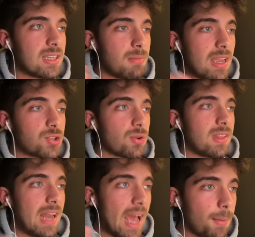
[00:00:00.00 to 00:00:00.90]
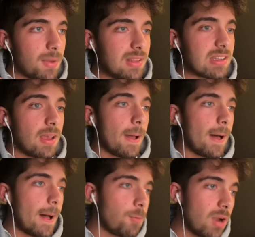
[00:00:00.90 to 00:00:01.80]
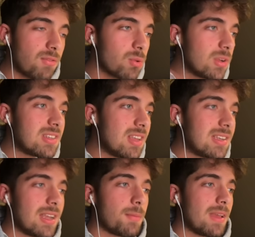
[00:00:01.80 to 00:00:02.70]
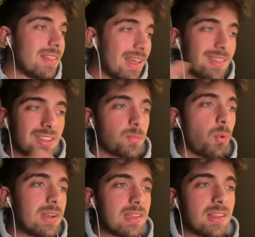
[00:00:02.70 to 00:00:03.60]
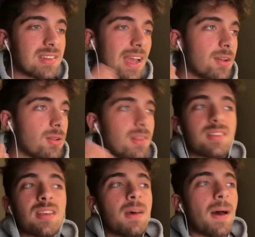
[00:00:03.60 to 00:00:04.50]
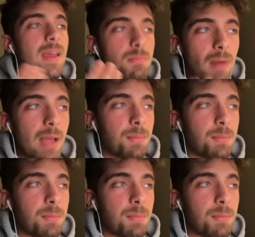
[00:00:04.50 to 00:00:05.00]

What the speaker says: to make sure that happens. Whenever we see a dip at this point in the cycle, it's in my